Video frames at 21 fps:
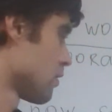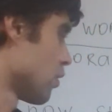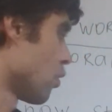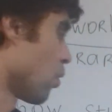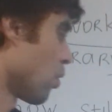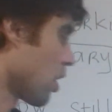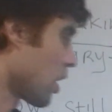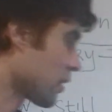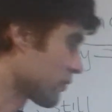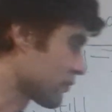
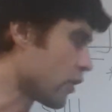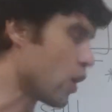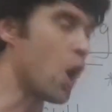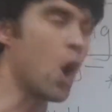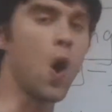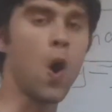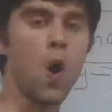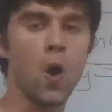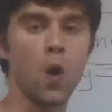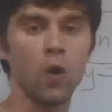or the
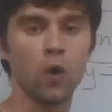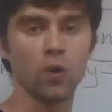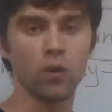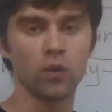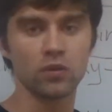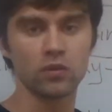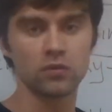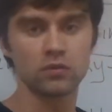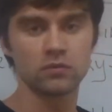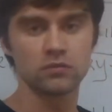
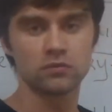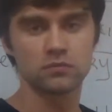whole